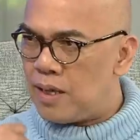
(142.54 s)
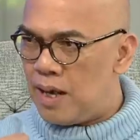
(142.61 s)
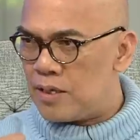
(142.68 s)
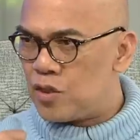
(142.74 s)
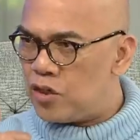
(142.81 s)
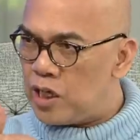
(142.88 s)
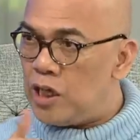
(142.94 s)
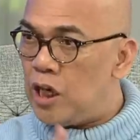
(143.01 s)

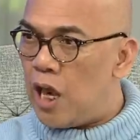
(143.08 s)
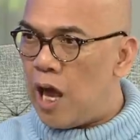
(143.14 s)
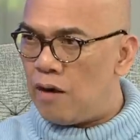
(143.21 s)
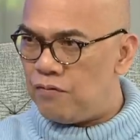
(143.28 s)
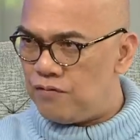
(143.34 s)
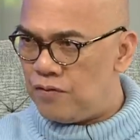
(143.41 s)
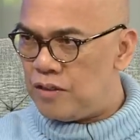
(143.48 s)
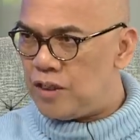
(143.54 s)
lesson in
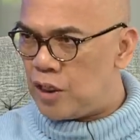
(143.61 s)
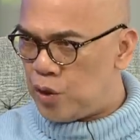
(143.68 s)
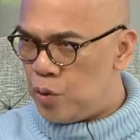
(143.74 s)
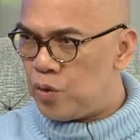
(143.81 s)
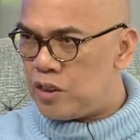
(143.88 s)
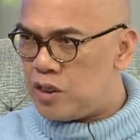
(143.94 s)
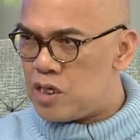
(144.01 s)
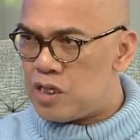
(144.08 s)
love that you
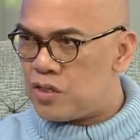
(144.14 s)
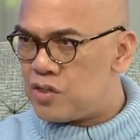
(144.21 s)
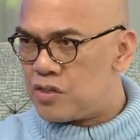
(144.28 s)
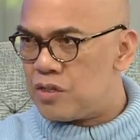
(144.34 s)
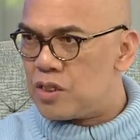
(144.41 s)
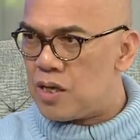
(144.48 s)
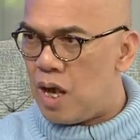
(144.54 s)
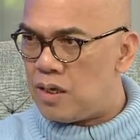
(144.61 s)
would teach your
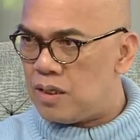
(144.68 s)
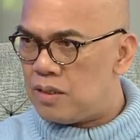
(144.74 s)
son.